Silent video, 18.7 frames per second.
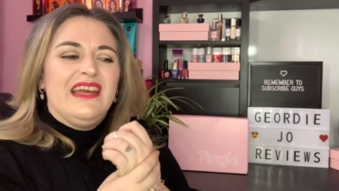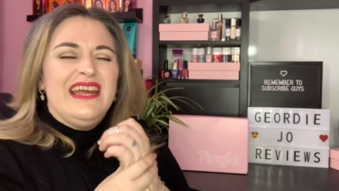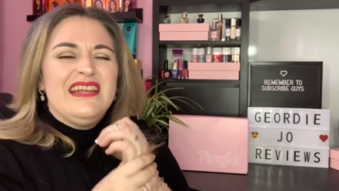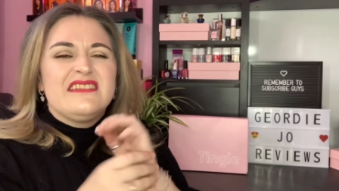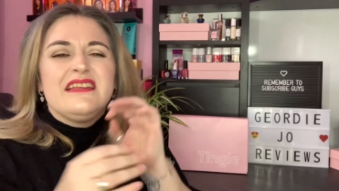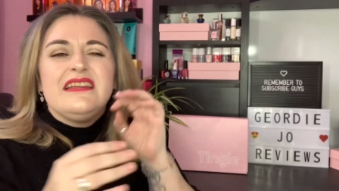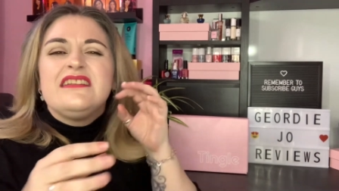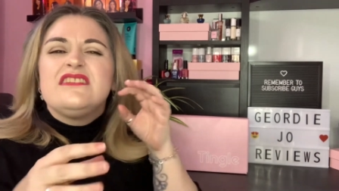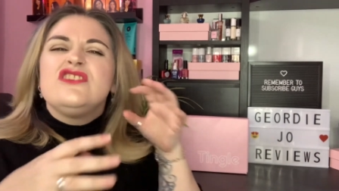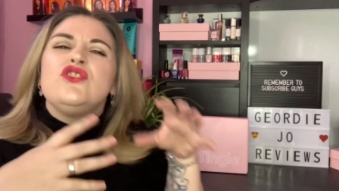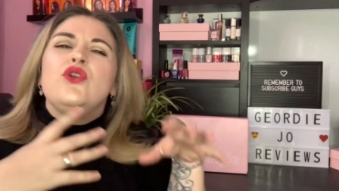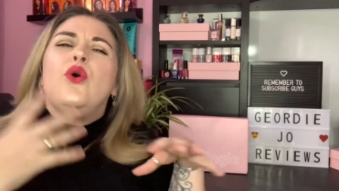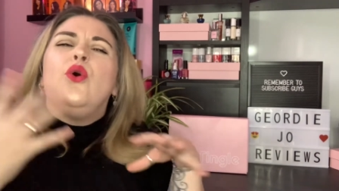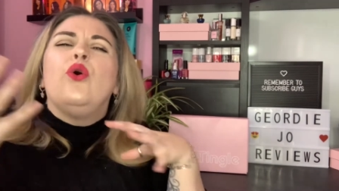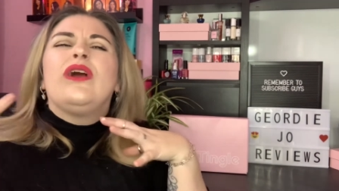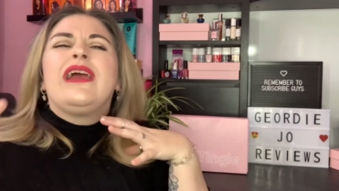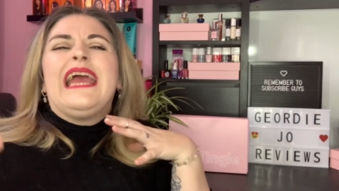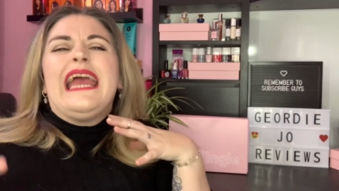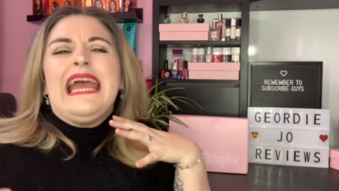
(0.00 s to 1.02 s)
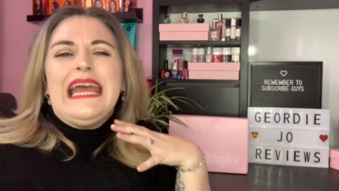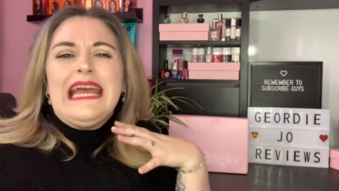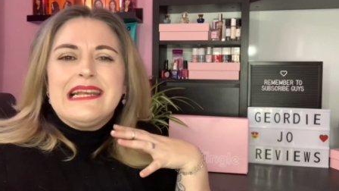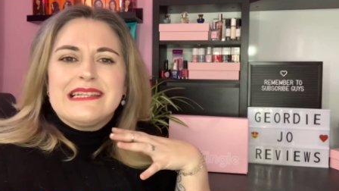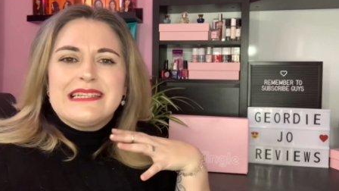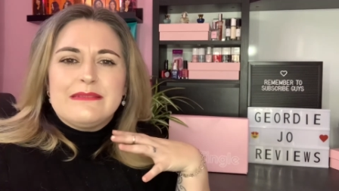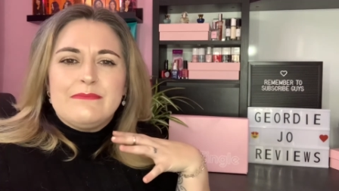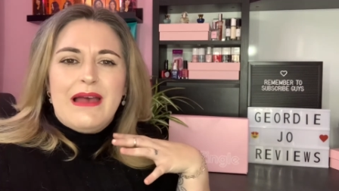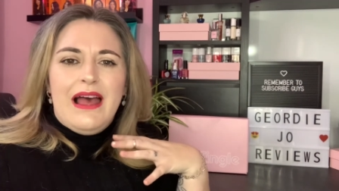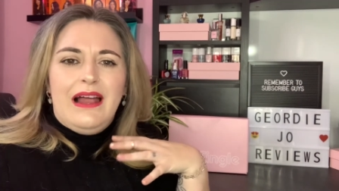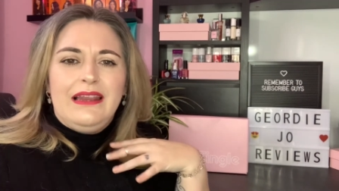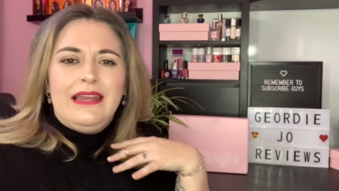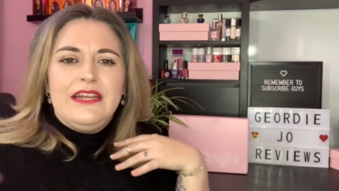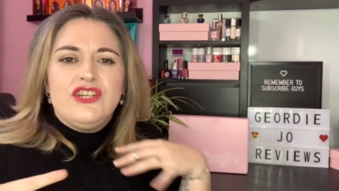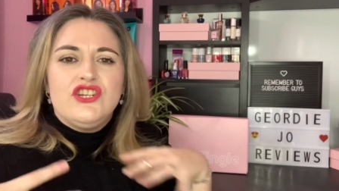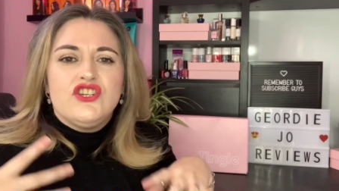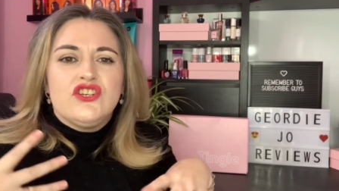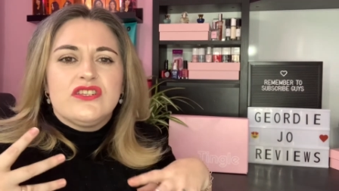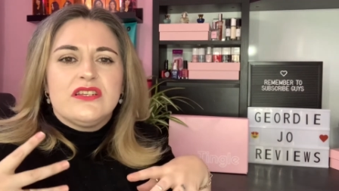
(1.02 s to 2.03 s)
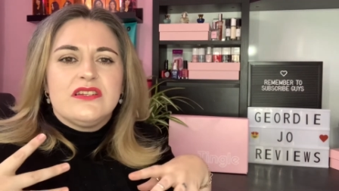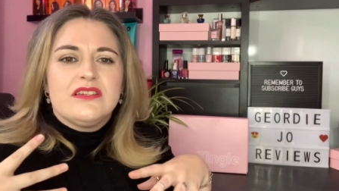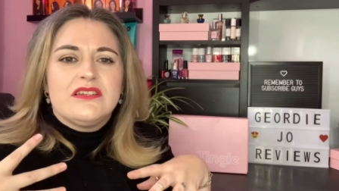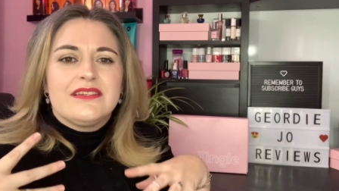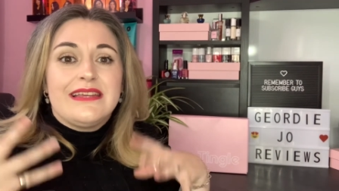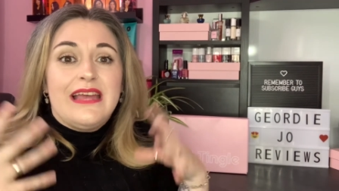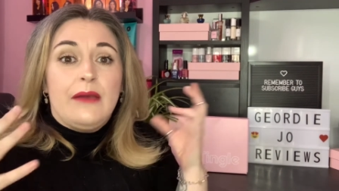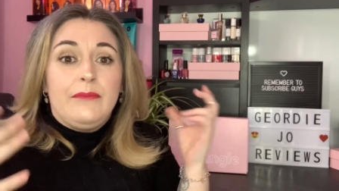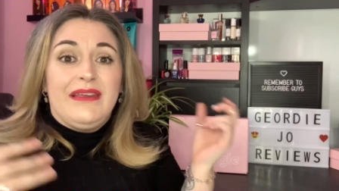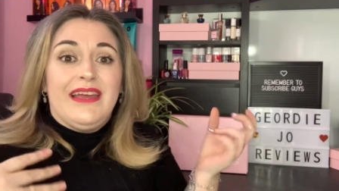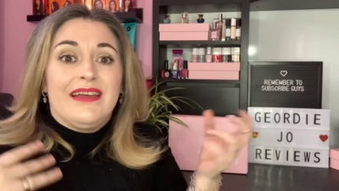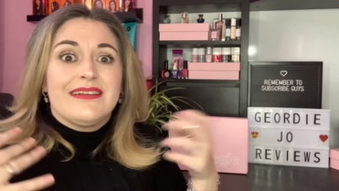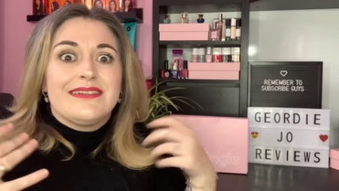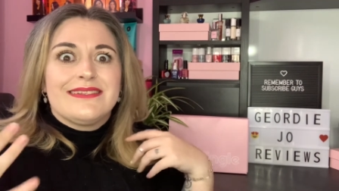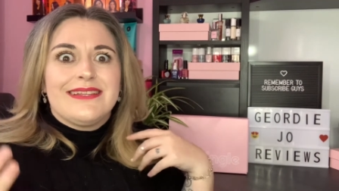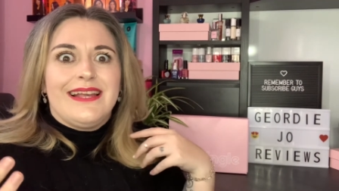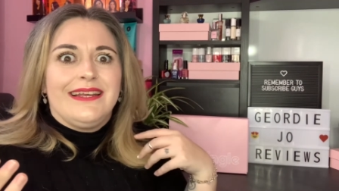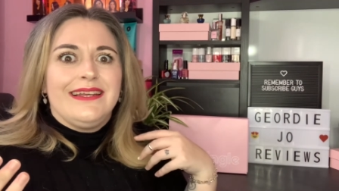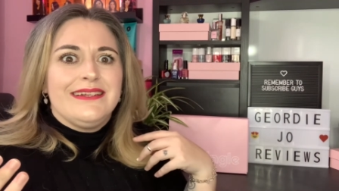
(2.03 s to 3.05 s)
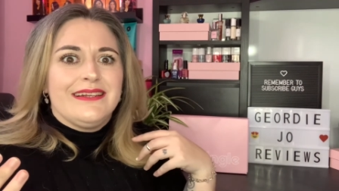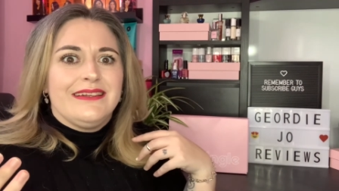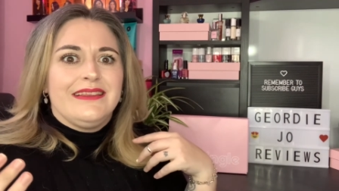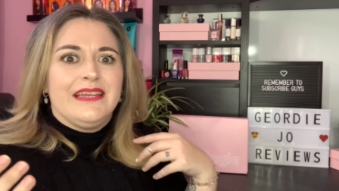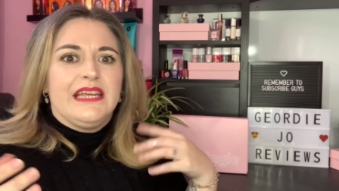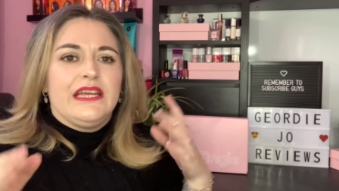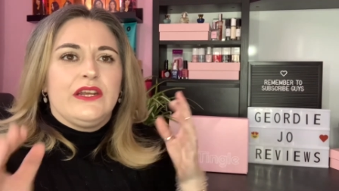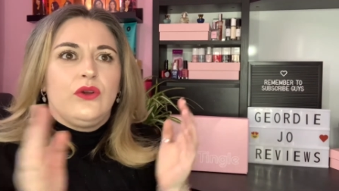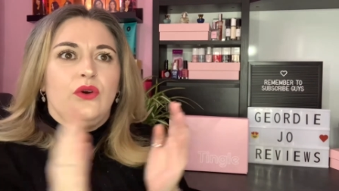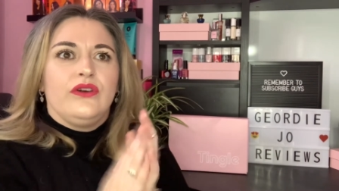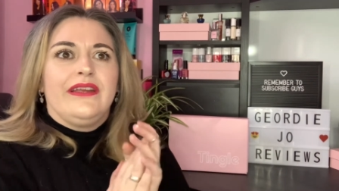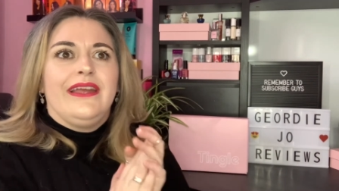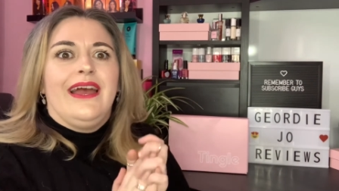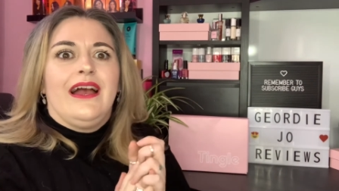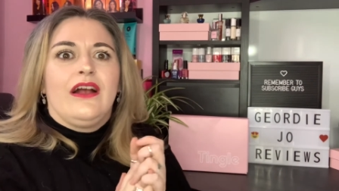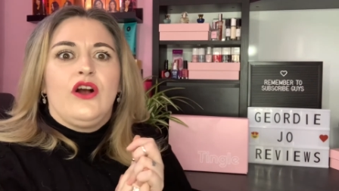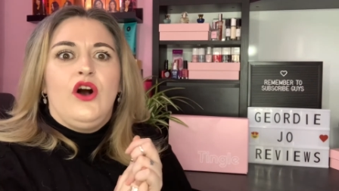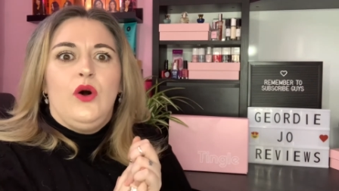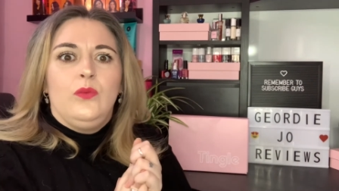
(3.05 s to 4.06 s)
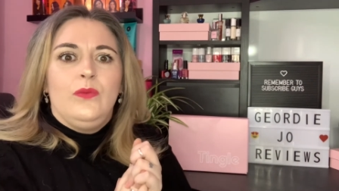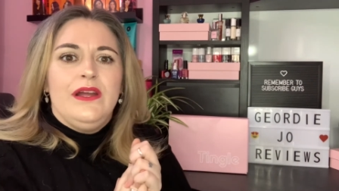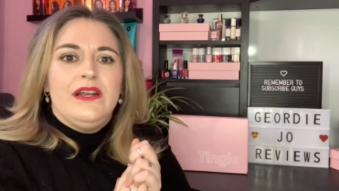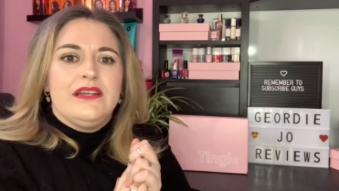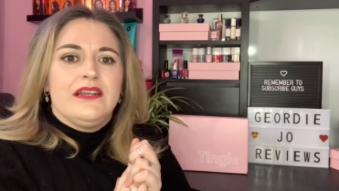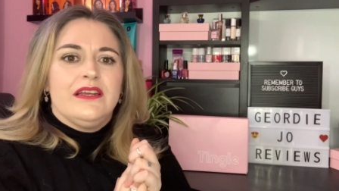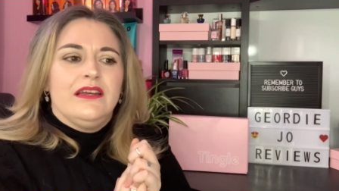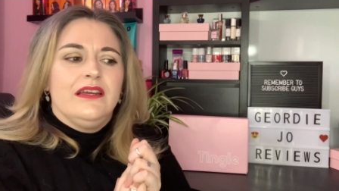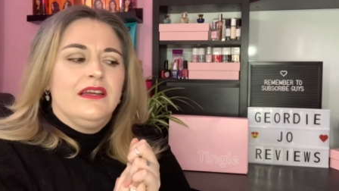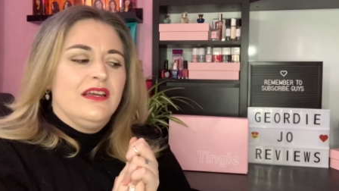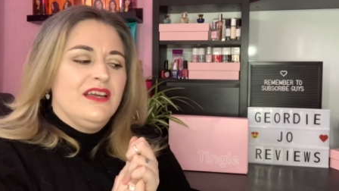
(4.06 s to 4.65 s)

It's it's an okay smell. It doesn't get me excited thinking, oh yeah, I can't wait to